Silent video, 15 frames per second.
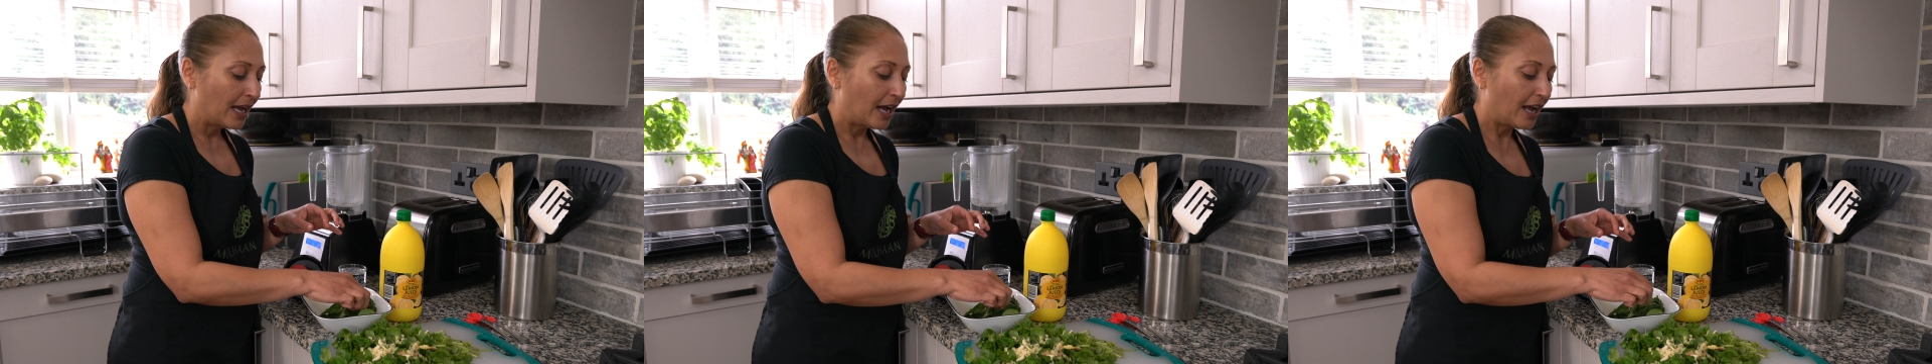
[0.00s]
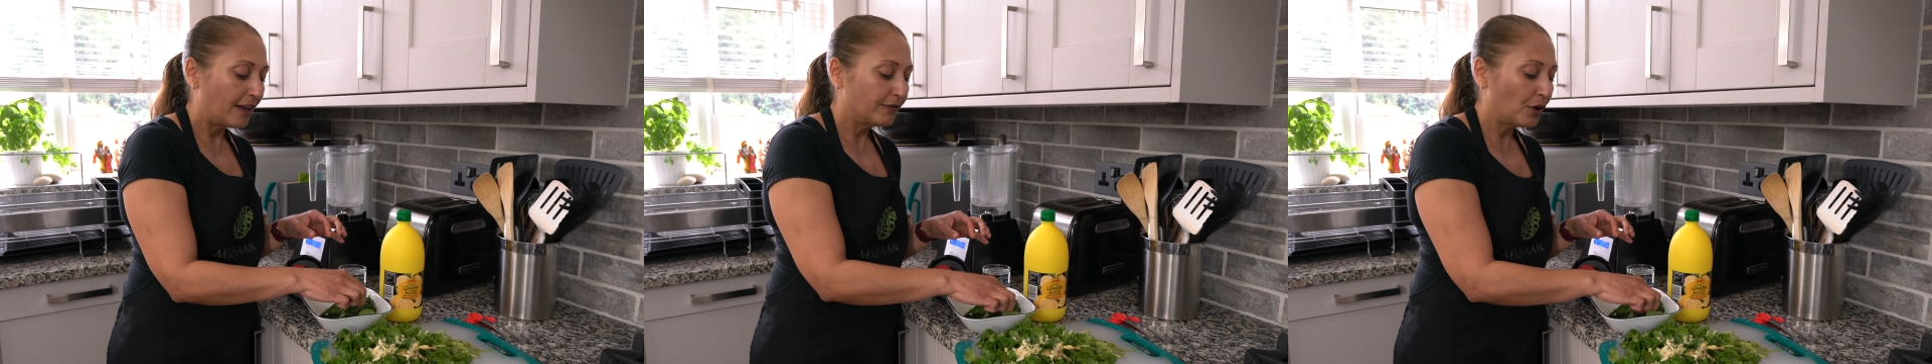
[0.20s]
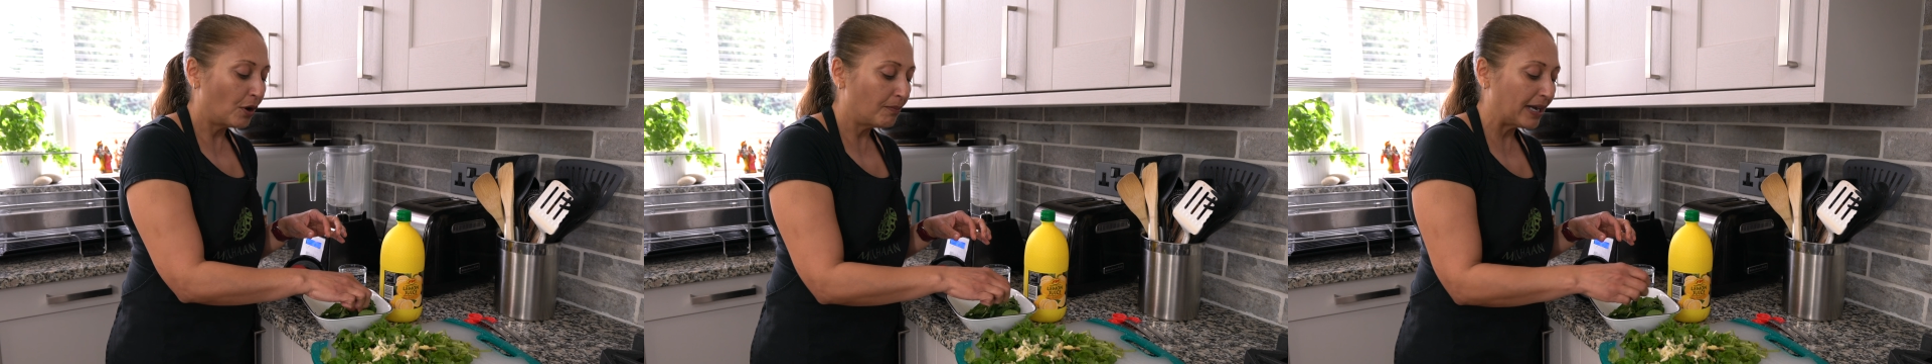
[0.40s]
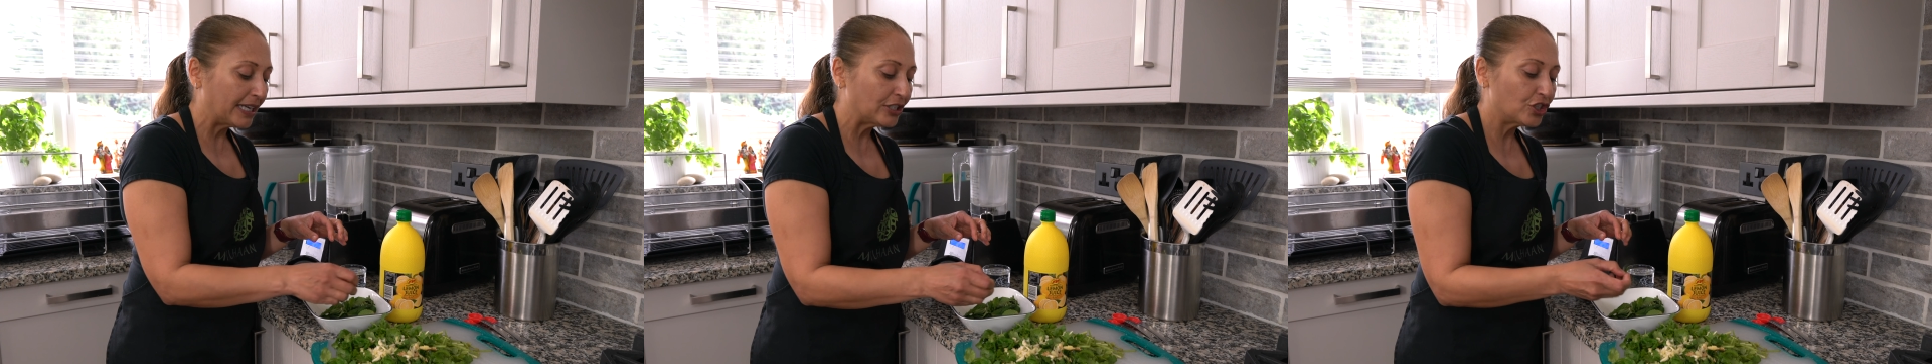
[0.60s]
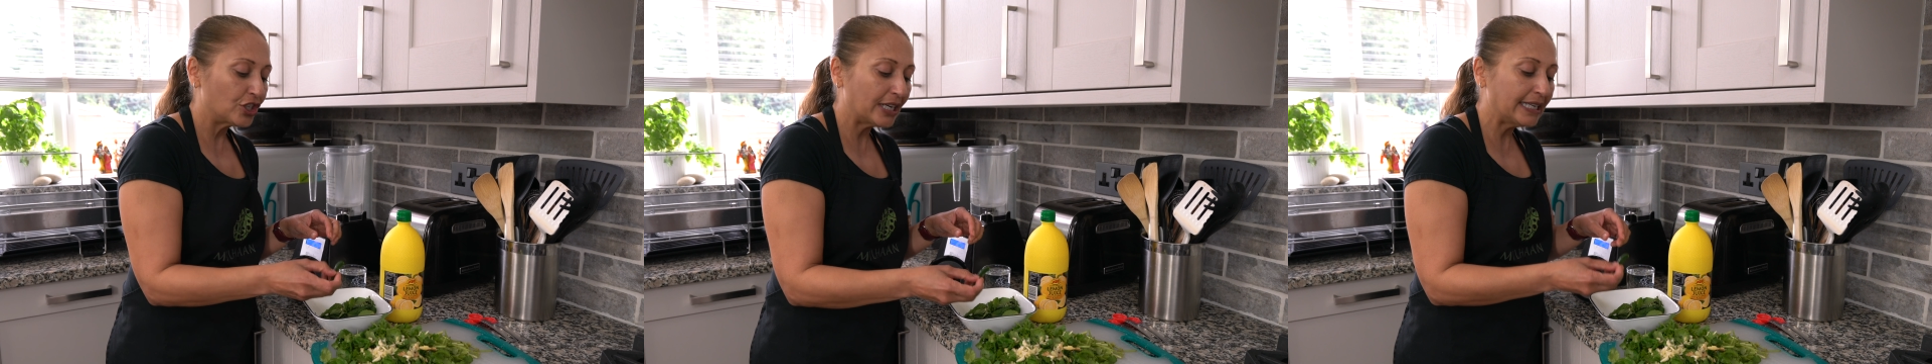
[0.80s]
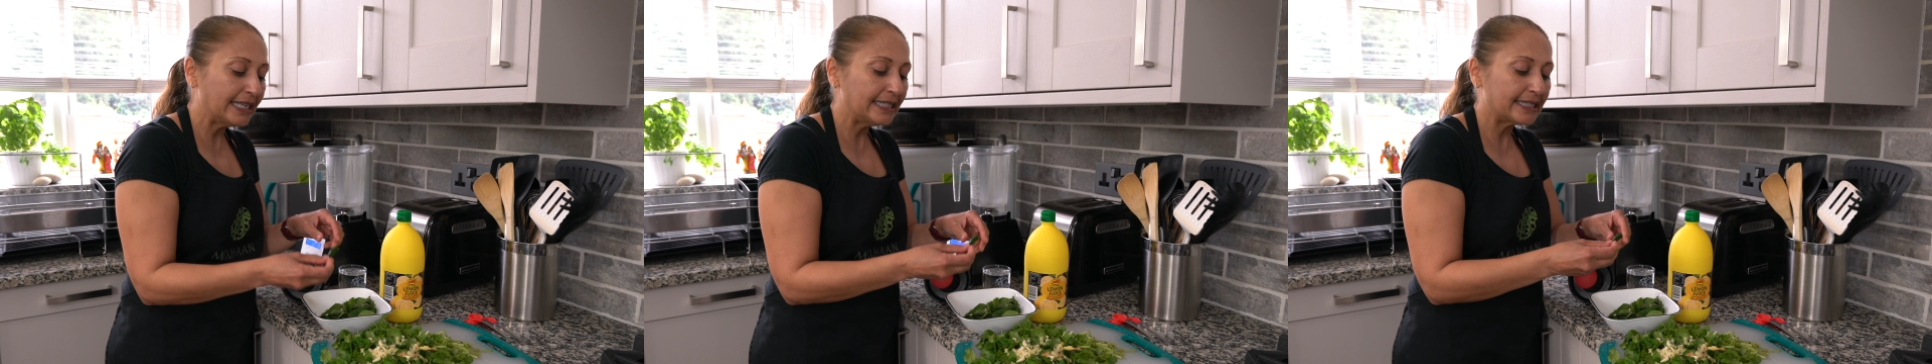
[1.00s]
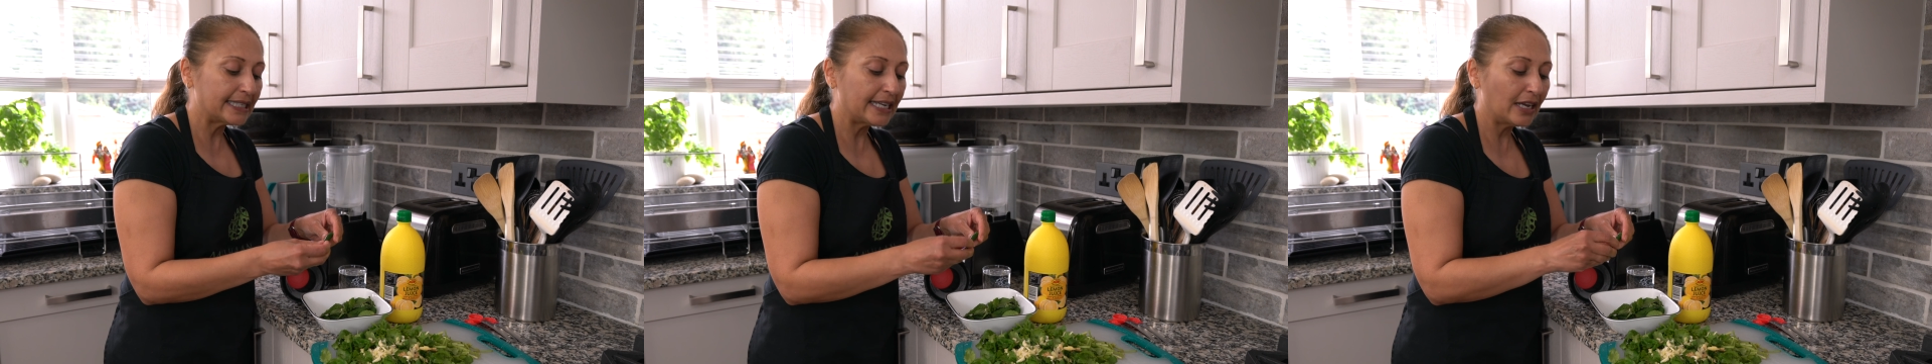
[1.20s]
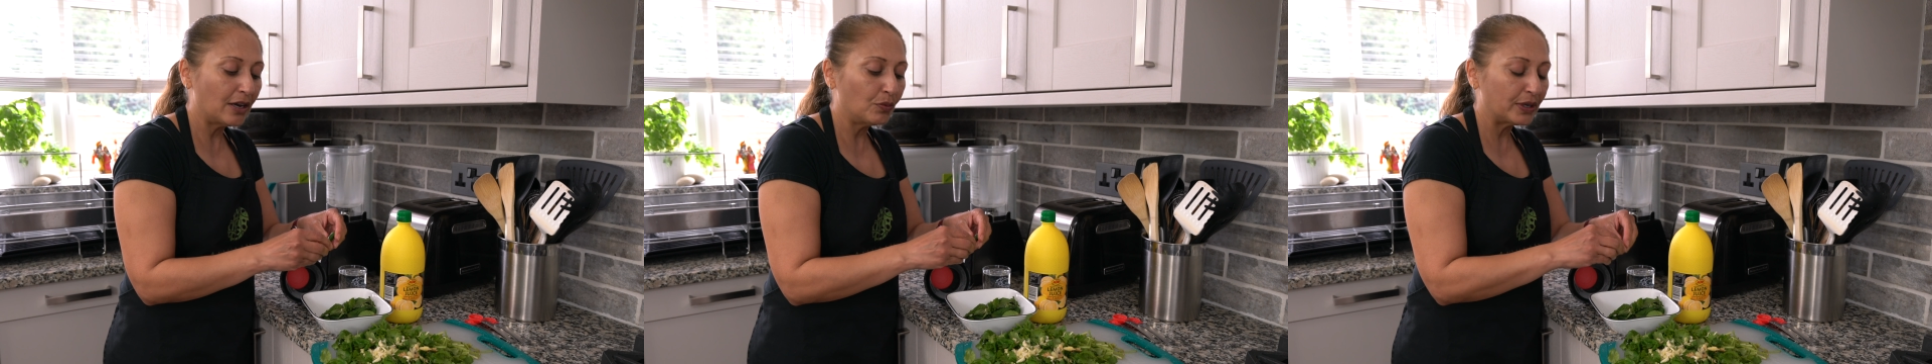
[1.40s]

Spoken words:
I've got my chilies here,